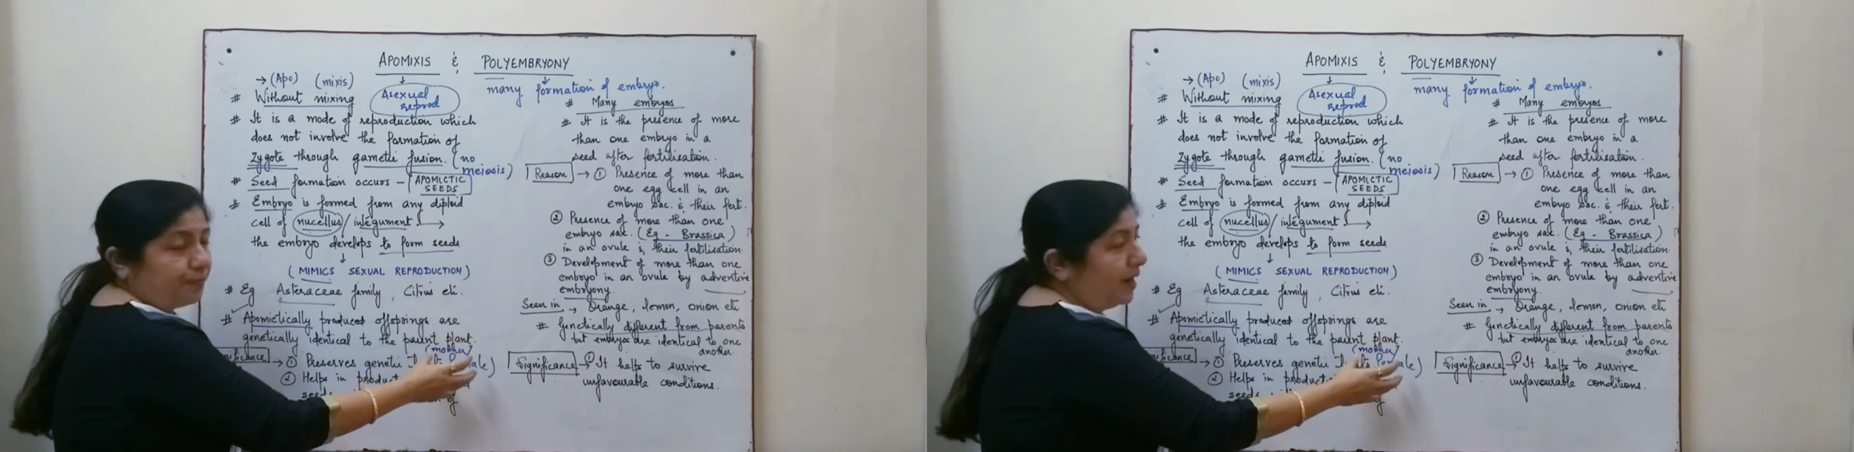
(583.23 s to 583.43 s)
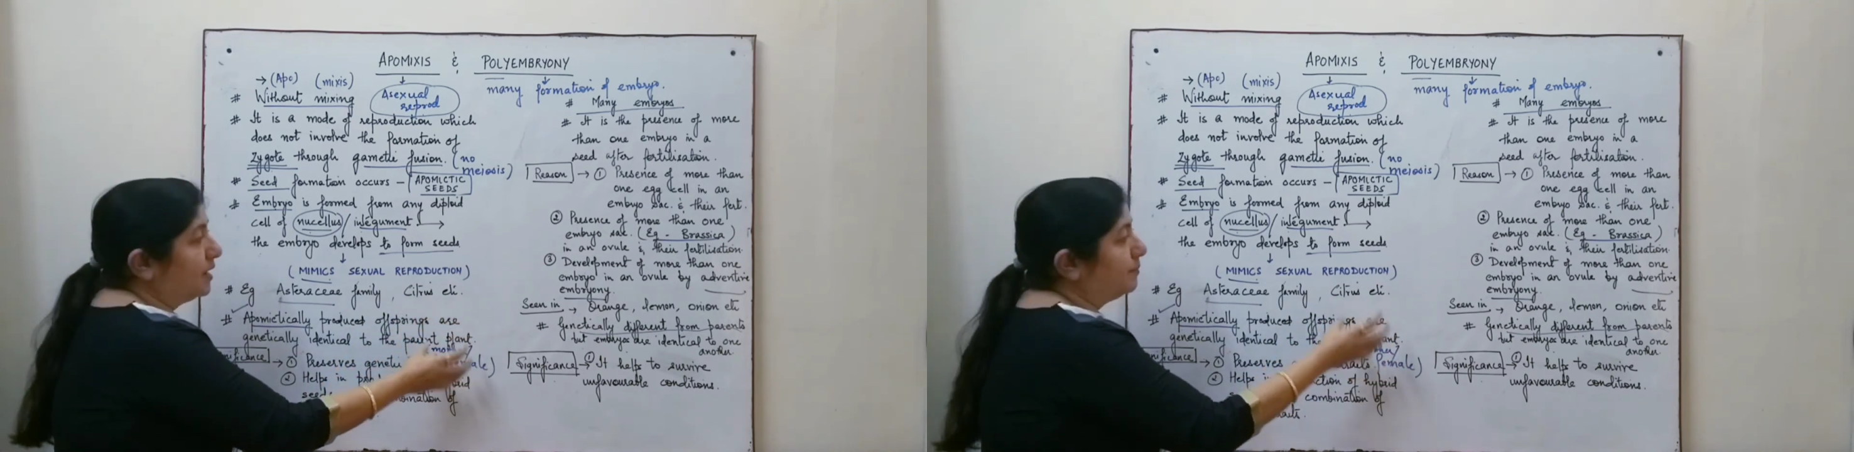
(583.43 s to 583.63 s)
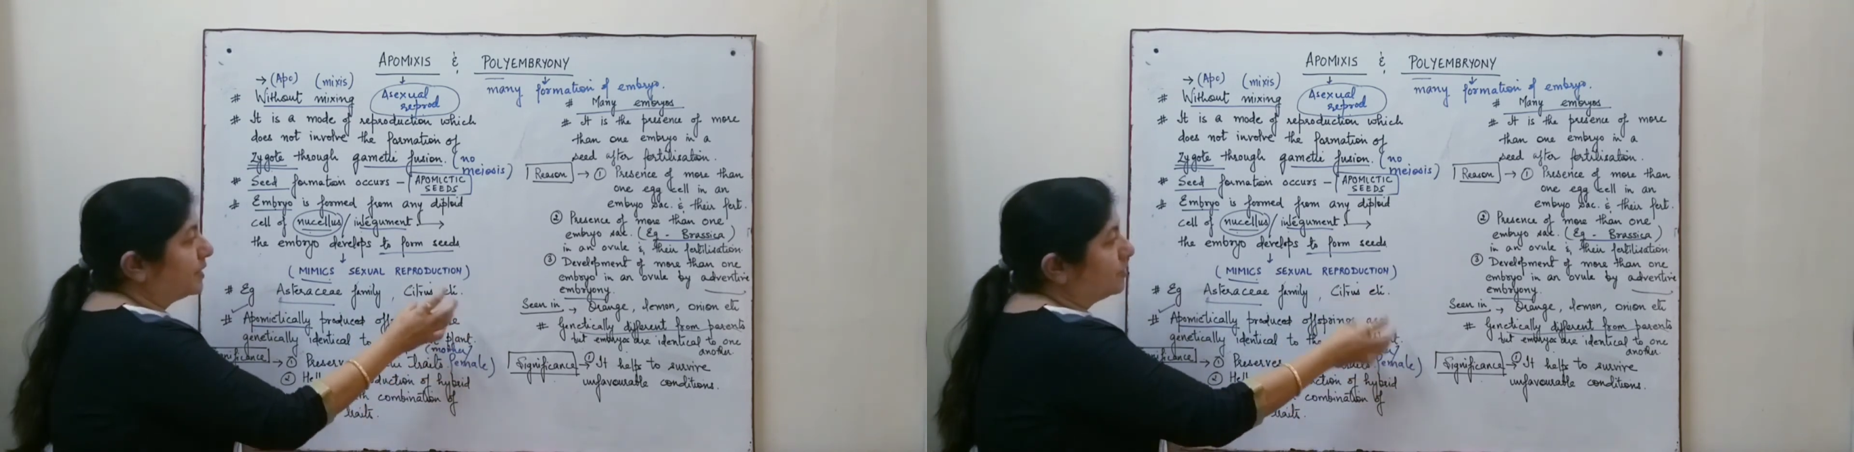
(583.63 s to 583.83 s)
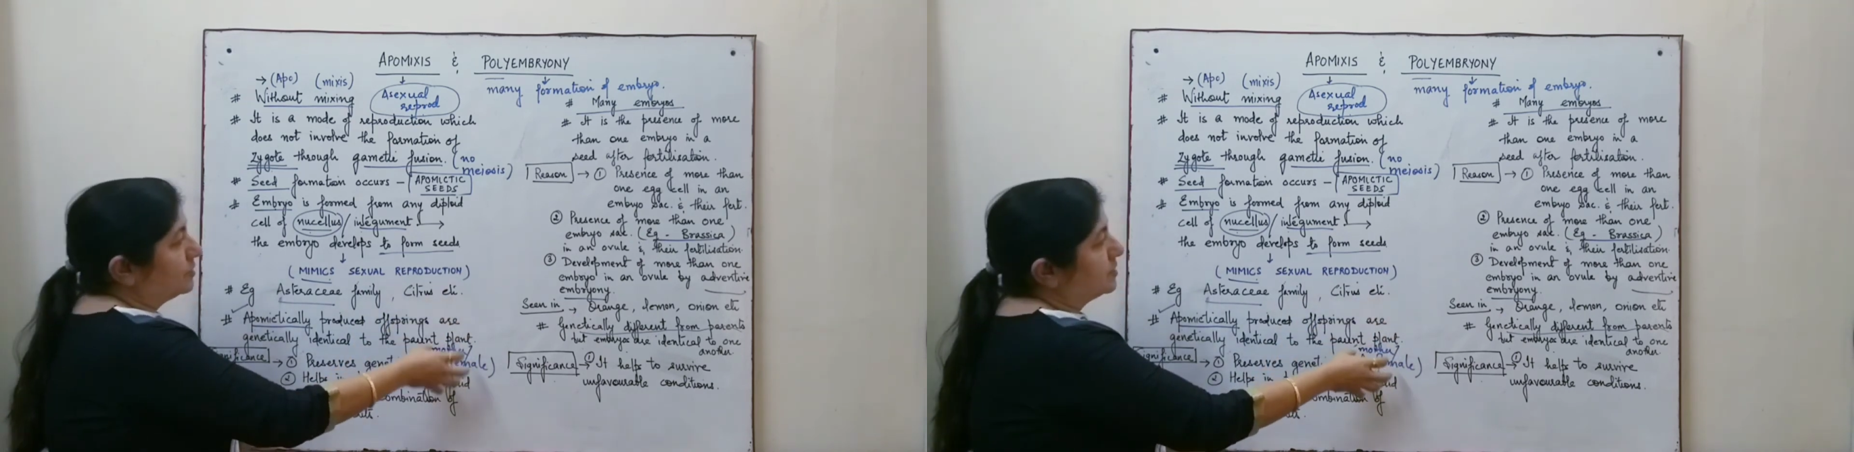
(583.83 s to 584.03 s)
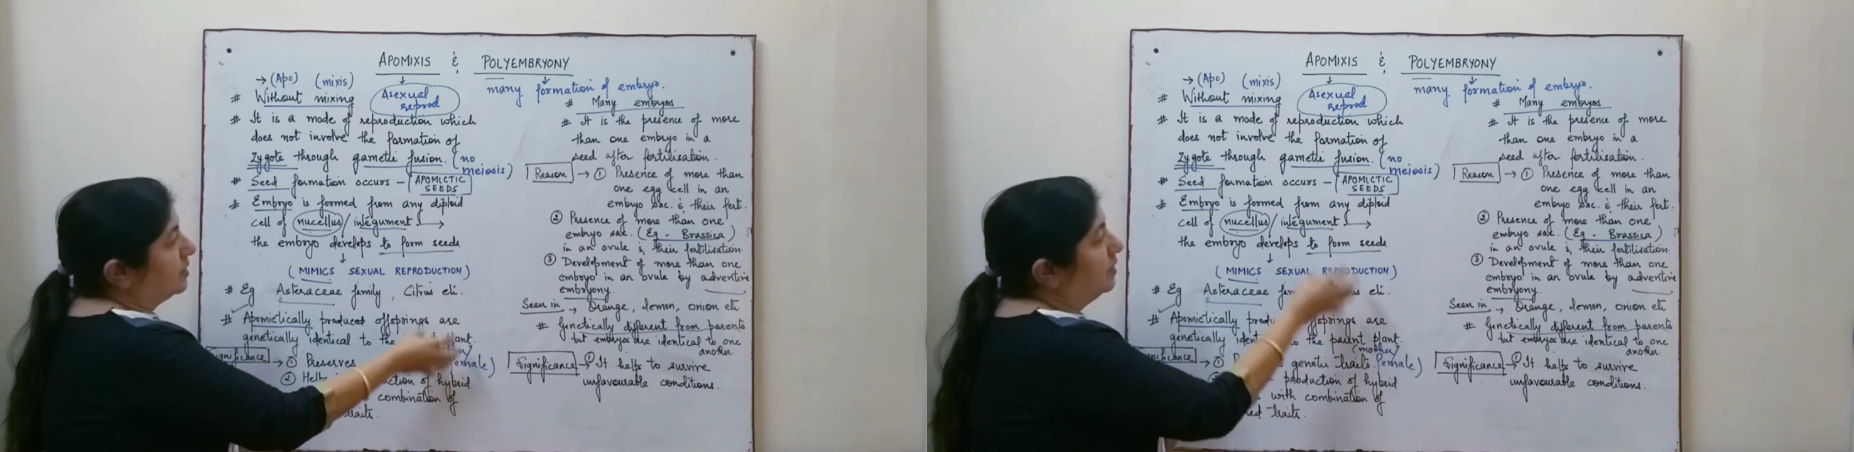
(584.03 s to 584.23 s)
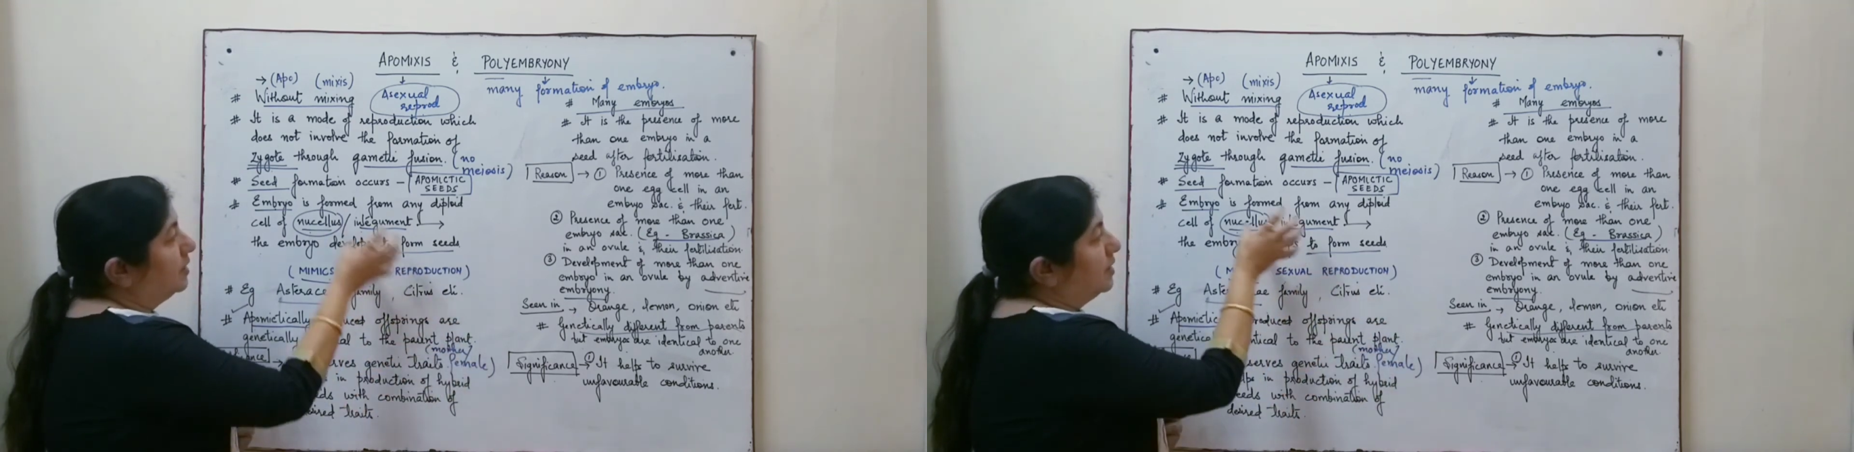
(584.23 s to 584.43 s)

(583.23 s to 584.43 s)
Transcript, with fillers: plant because the